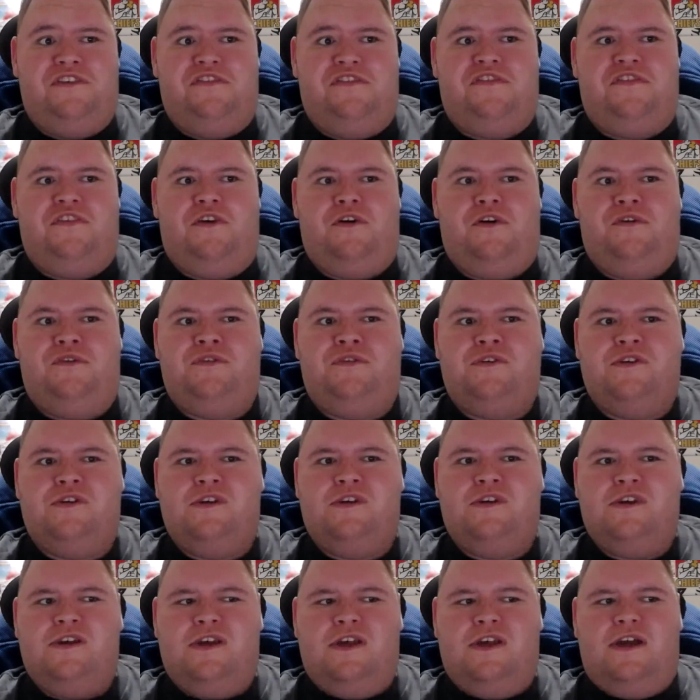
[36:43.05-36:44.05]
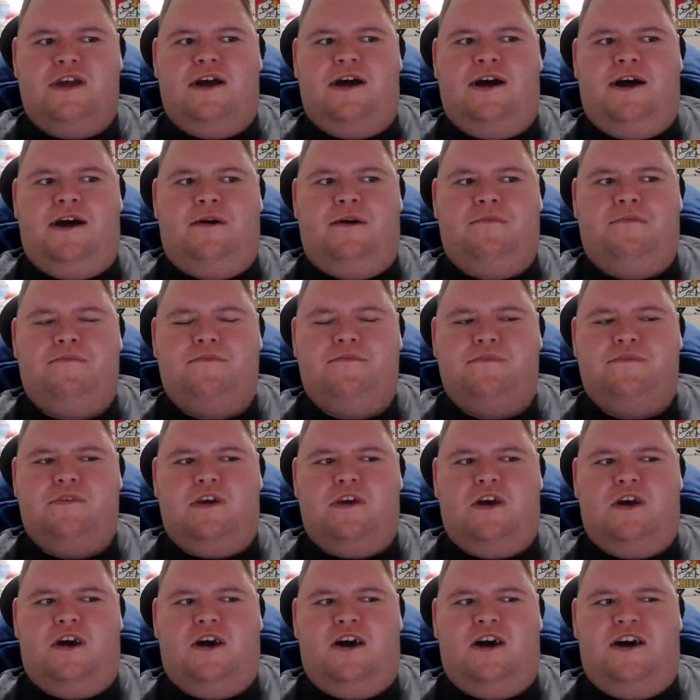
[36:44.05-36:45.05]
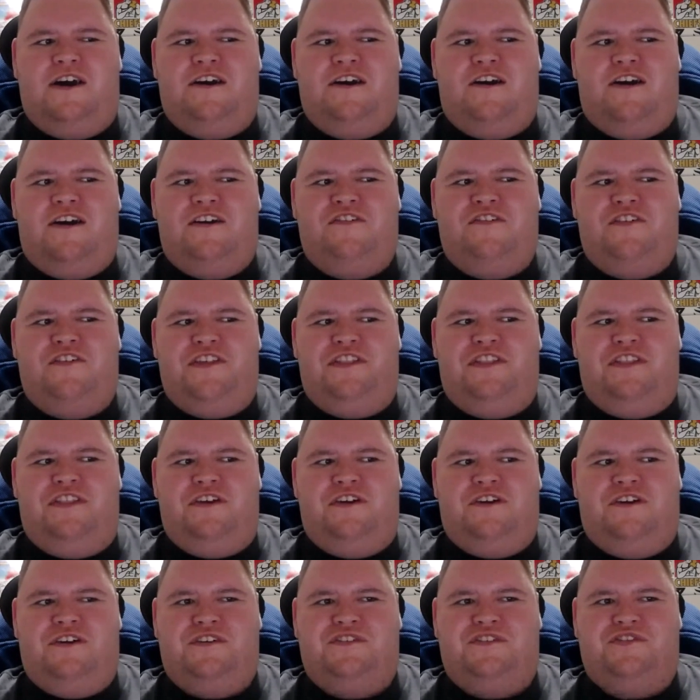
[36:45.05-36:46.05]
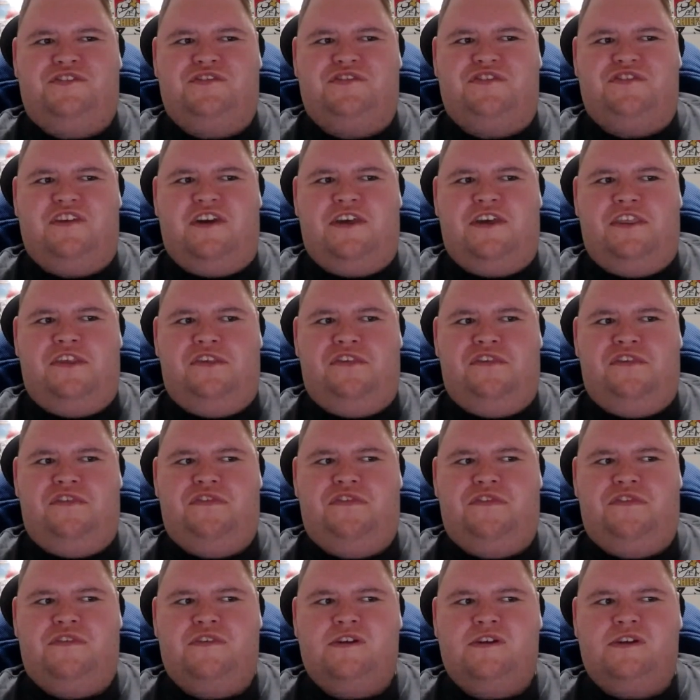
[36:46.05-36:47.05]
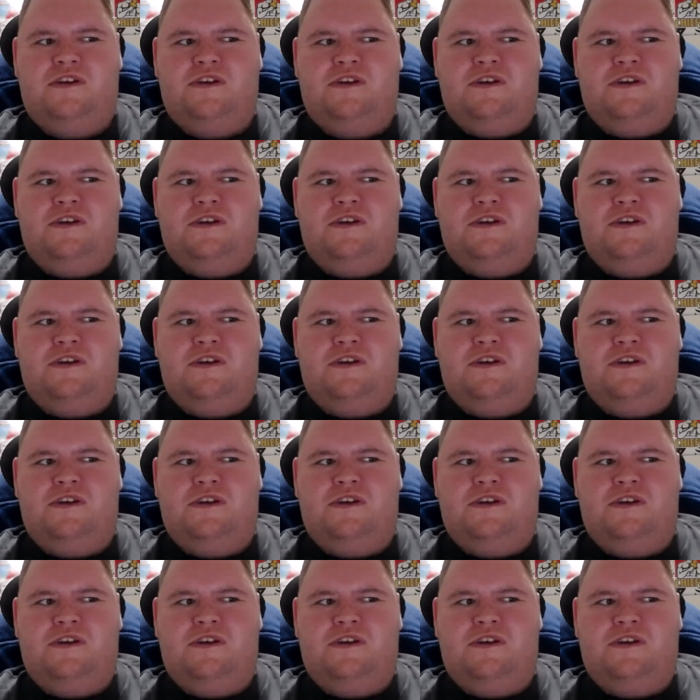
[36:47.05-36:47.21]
So I think the Crusaders,